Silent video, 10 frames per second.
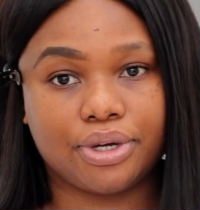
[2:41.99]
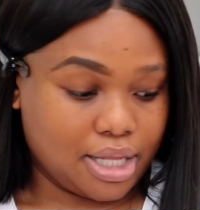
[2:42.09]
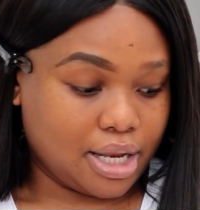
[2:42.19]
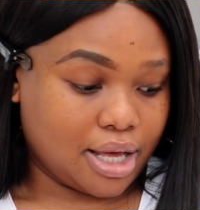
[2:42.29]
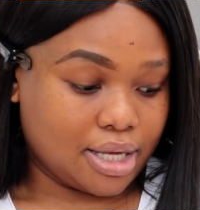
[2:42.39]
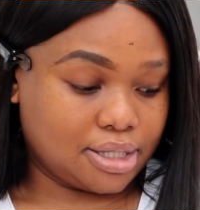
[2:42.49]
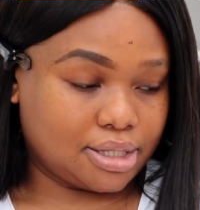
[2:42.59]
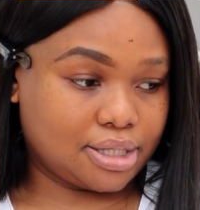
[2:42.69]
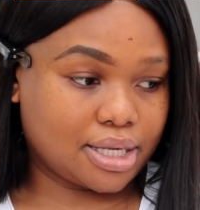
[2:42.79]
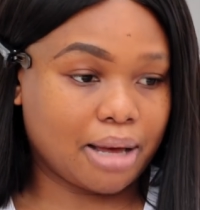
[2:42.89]
The
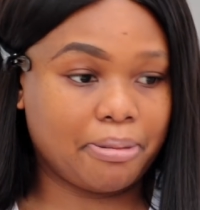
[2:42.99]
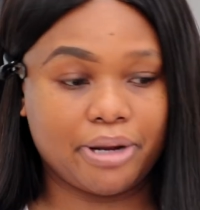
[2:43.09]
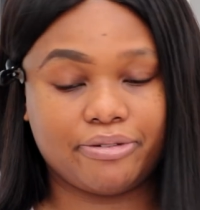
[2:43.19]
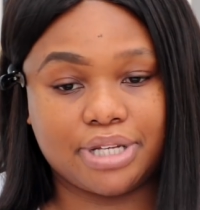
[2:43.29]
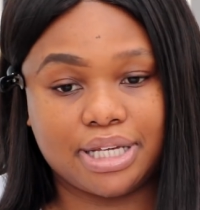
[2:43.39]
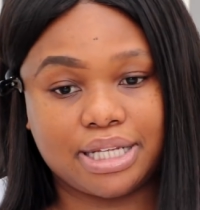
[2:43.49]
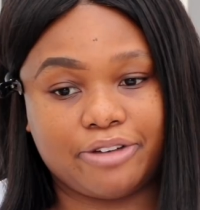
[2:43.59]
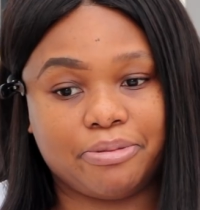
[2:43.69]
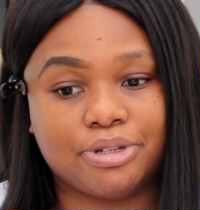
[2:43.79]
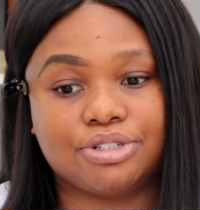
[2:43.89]
last couple of days
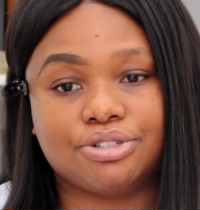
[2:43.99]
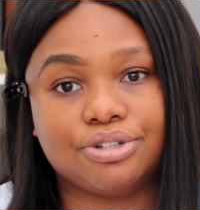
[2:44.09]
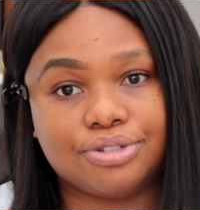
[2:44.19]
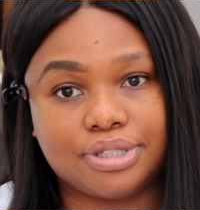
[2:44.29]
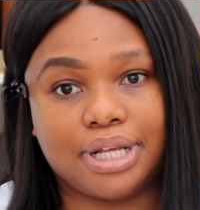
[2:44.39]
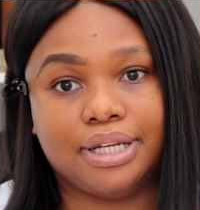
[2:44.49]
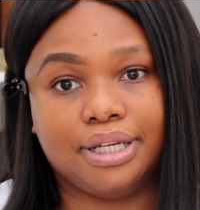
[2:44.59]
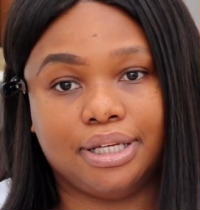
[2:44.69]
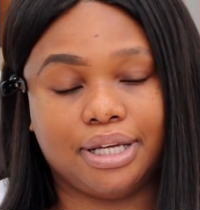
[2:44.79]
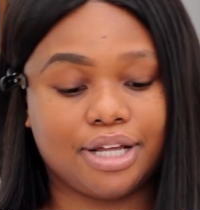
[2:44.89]
have been so
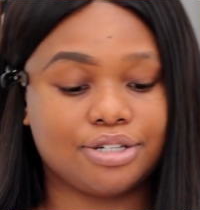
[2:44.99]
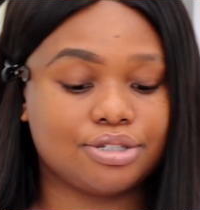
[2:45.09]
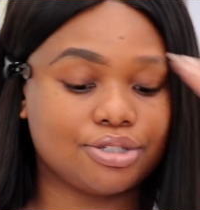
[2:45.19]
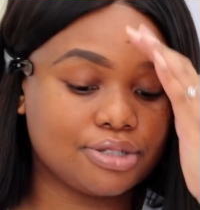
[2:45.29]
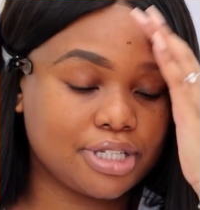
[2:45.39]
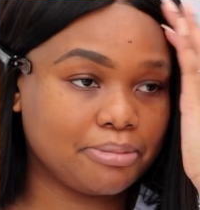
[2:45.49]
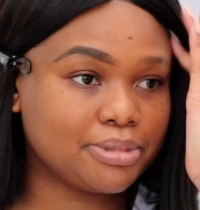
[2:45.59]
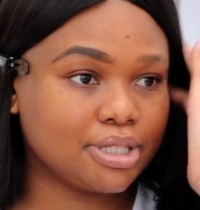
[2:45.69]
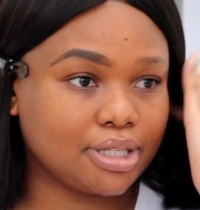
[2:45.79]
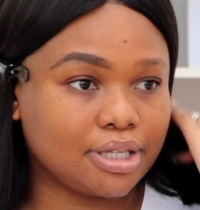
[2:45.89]
sunny and so
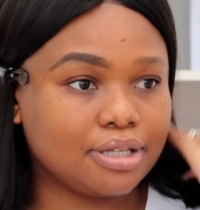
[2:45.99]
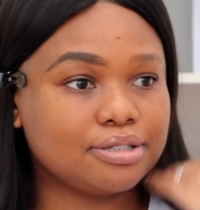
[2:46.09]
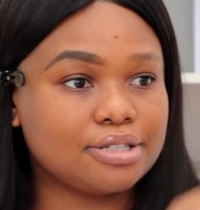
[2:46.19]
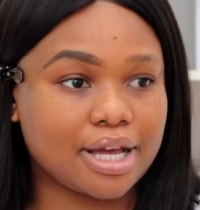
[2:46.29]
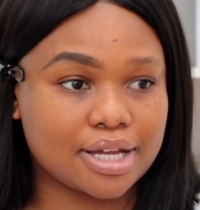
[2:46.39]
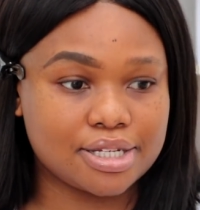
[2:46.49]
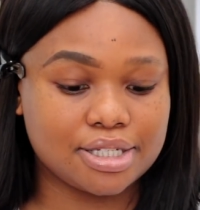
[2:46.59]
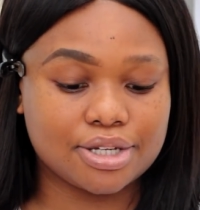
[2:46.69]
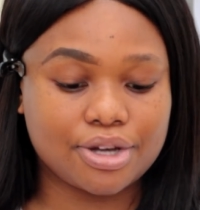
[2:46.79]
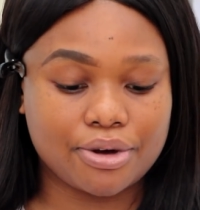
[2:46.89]
tempting to
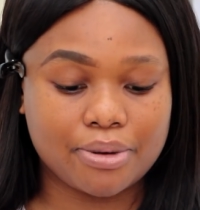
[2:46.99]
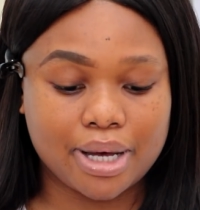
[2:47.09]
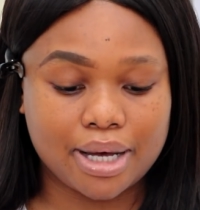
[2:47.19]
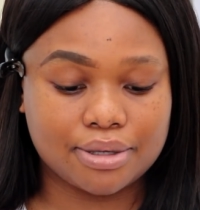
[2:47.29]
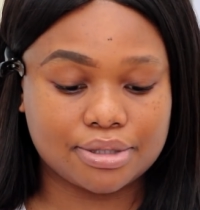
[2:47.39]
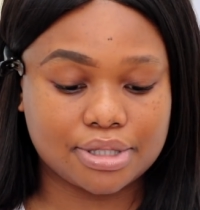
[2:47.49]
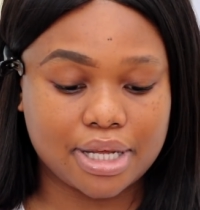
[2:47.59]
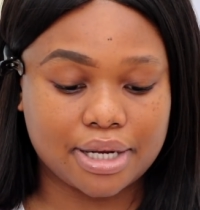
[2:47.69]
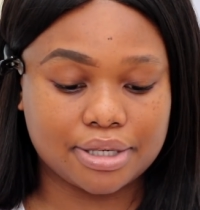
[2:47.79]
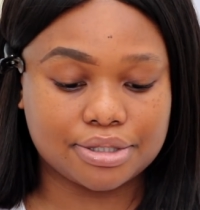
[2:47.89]
actually go out
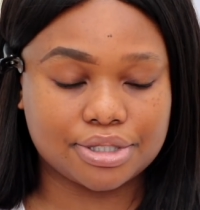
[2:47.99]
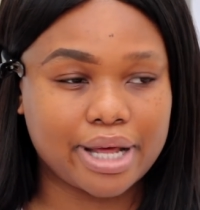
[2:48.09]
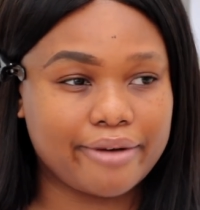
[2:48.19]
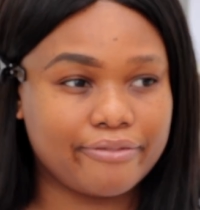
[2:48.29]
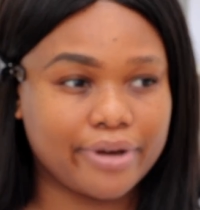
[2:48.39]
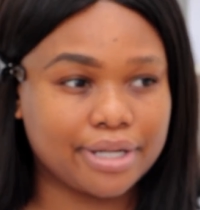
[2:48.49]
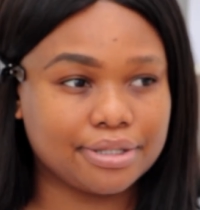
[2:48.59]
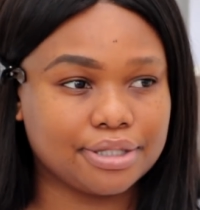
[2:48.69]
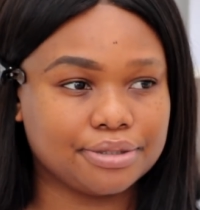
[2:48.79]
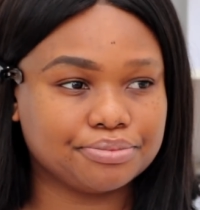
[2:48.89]
and just have fun
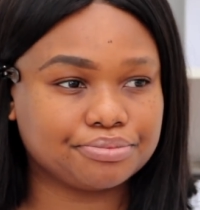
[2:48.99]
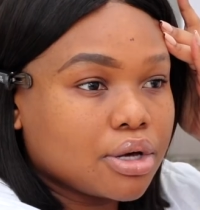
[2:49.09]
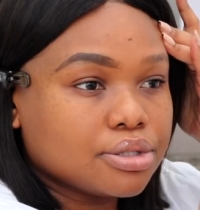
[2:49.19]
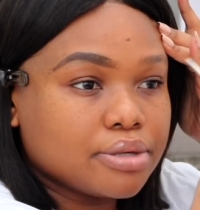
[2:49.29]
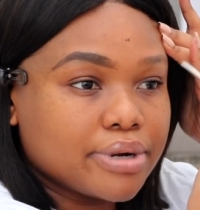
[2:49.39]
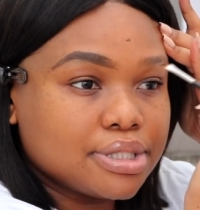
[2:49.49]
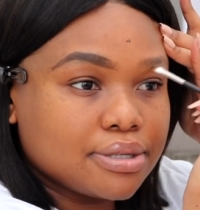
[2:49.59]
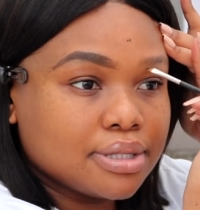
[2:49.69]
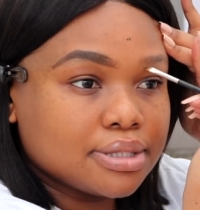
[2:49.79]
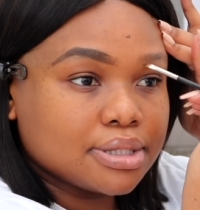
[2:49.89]
and go to
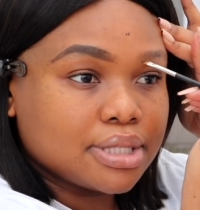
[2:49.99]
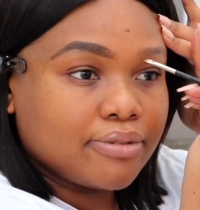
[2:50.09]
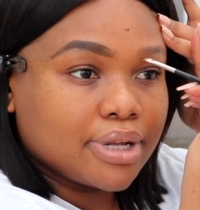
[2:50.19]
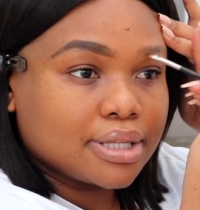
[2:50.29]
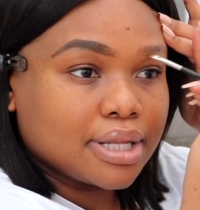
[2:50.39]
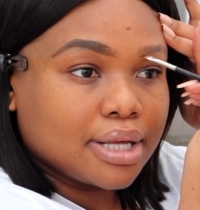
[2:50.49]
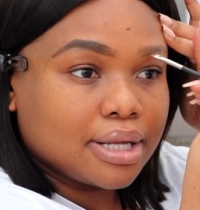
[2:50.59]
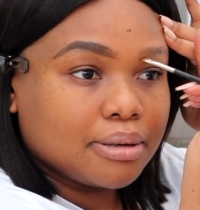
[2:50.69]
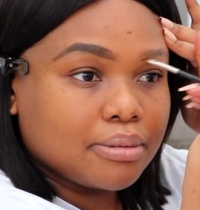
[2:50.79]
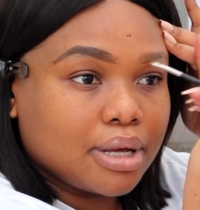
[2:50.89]
restaurants and stuff like
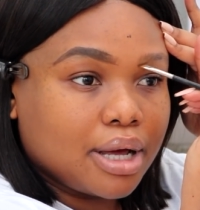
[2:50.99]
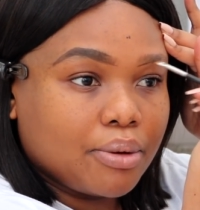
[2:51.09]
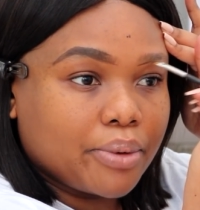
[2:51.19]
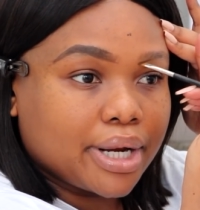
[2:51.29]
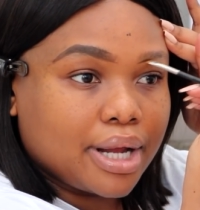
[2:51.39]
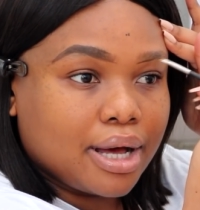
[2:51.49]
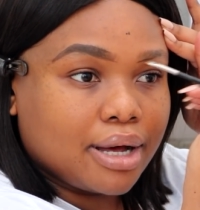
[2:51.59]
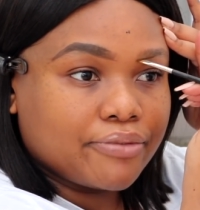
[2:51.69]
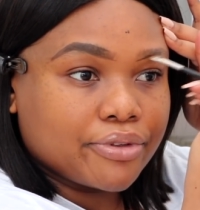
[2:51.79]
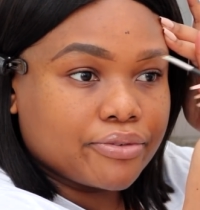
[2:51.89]
that. I went
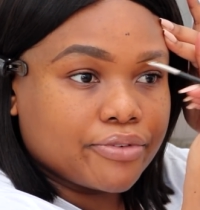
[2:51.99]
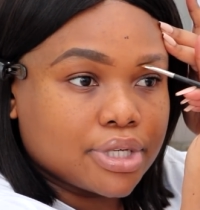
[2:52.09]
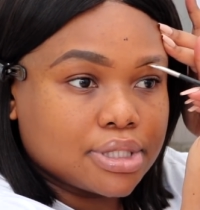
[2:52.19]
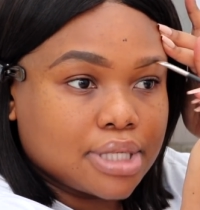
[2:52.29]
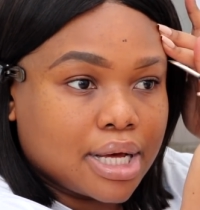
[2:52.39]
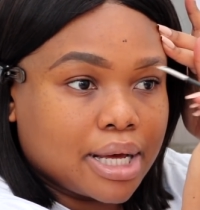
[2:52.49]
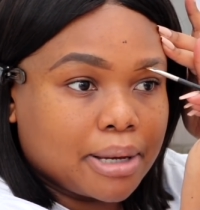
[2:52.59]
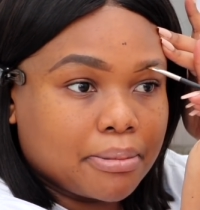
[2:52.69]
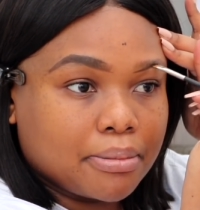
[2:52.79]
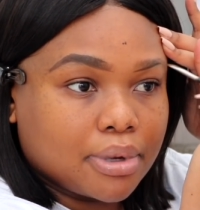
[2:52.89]
out for the first
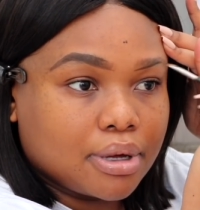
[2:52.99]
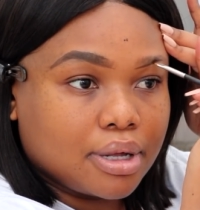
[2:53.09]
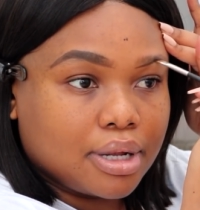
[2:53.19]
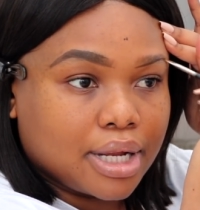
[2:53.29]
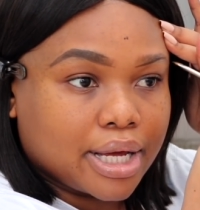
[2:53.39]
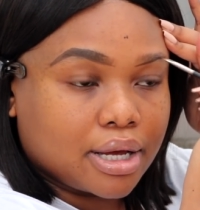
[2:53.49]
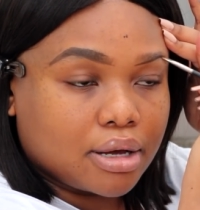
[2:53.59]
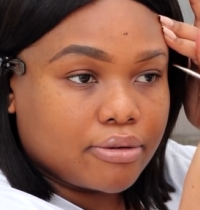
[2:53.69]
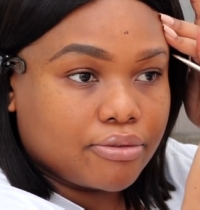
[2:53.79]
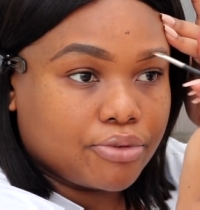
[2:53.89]
time like
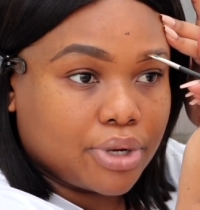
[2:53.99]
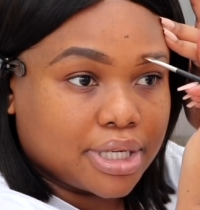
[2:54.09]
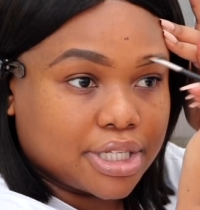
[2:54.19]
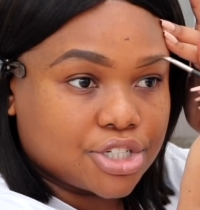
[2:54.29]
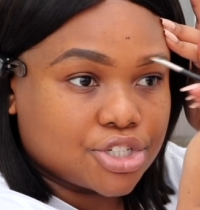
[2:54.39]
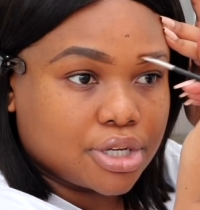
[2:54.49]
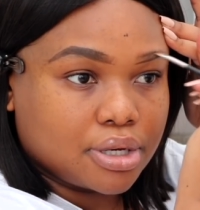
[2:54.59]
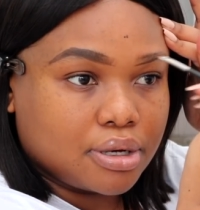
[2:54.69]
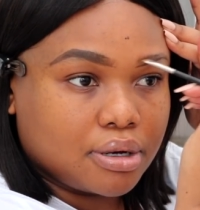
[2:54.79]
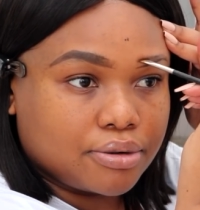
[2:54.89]
for
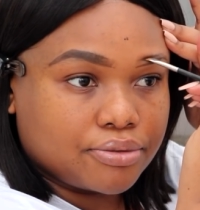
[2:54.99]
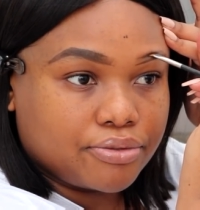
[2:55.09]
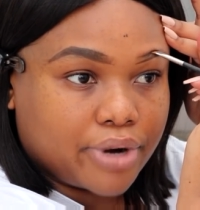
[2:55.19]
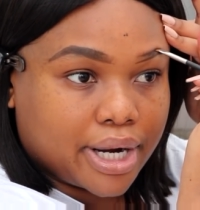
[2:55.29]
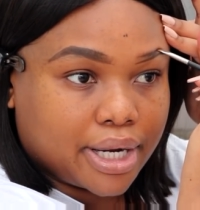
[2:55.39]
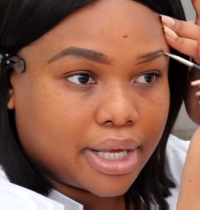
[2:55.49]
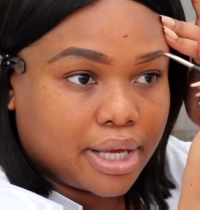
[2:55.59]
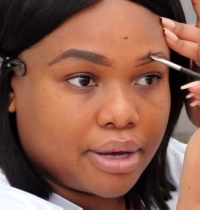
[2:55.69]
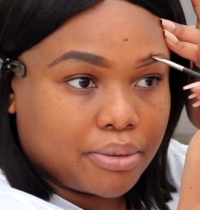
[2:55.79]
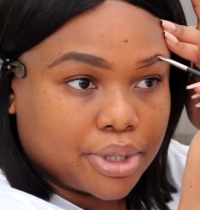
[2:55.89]
leisure on
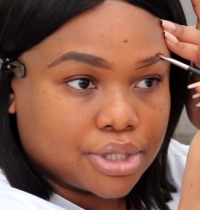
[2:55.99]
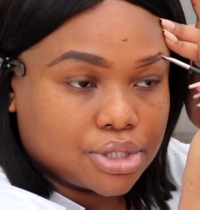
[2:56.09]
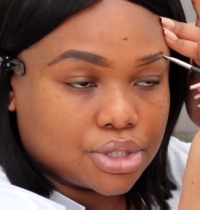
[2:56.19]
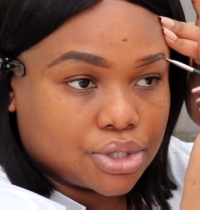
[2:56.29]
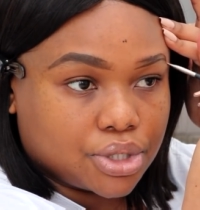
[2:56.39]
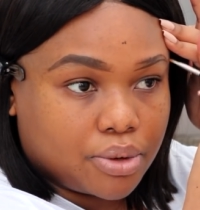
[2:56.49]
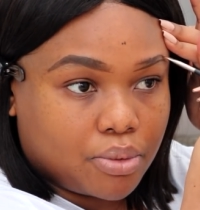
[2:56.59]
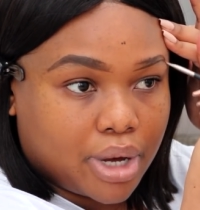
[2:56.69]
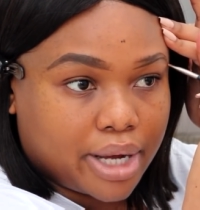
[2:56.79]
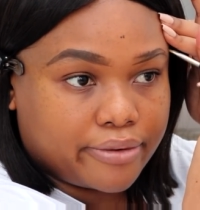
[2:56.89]
Friday. I went to a
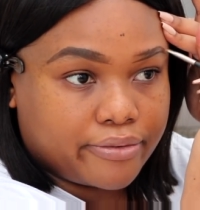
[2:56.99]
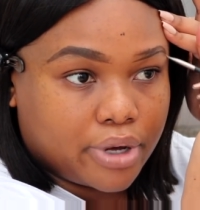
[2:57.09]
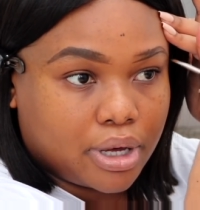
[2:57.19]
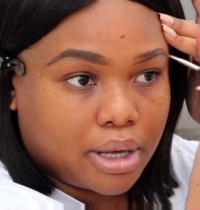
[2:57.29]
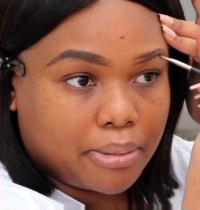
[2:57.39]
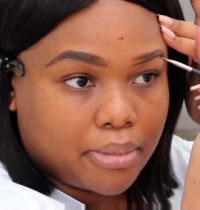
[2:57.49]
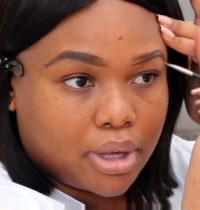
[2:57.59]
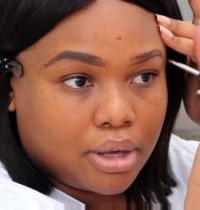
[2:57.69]
wine farm,